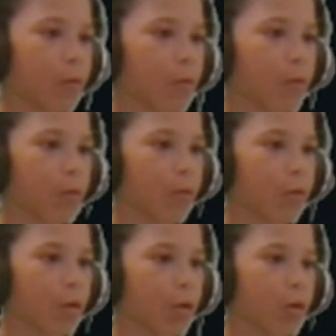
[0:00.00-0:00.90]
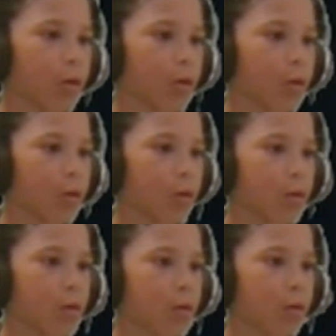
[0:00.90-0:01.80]

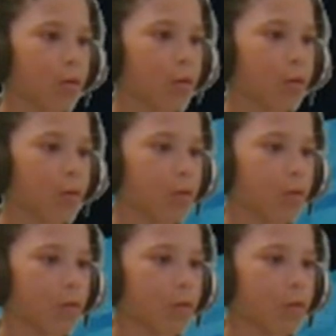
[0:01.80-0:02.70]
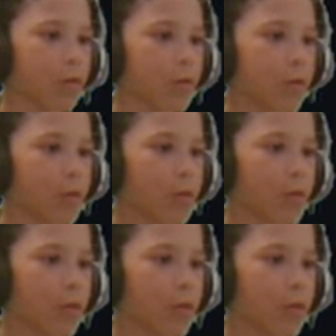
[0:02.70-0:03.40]
Nothing is said.